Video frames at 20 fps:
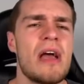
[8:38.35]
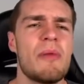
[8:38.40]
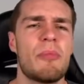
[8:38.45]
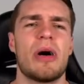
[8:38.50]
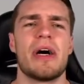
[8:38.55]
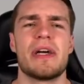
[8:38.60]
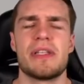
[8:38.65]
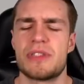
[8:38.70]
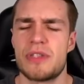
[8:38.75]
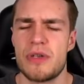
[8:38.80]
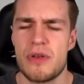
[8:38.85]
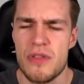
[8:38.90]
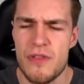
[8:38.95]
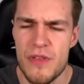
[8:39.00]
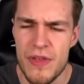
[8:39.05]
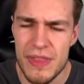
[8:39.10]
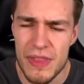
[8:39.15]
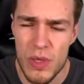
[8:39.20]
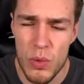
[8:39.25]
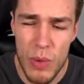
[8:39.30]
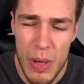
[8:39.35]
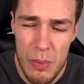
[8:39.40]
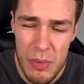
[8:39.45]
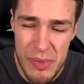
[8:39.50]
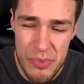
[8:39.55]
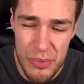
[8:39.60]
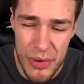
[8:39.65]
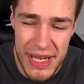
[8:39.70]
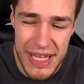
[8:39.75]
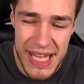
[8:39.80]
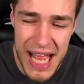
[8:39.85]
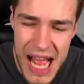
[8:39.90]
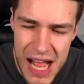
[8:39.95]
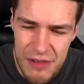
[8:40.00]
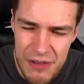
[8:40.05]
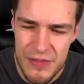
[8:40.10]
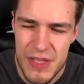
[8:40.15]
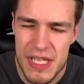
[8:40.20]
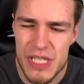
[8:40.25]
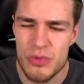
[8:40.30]
but I do think that when we break
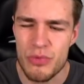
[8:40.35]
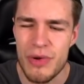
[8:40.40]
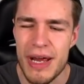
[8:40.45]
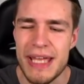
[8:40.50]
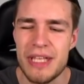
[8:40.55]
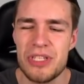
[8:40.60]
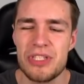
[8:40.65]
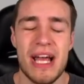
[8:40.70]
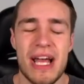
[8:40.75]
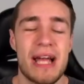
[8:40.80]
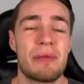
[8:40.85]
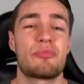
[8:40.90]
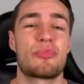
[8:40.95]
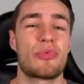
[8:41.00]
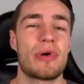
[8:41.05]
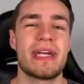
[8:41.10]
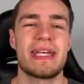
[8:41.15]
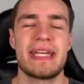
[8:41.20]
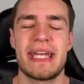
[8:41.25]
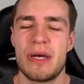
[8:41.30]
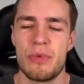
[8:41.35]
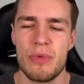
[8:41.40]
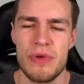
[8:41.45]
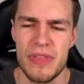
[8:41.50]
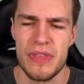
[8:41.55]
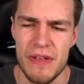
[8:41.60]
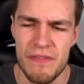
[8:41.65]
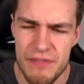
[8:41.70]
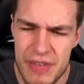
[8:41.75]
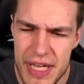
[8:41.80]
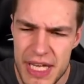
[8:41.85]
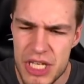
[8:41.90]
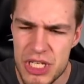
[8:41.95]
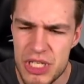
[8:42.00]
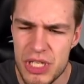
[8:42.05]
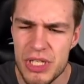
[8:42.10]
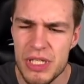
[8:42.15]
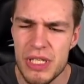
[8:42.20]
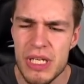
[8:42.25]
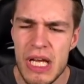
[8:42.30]
out of this range and break it with
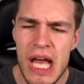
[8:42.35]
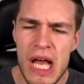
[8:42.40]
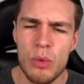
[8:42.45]
conviction,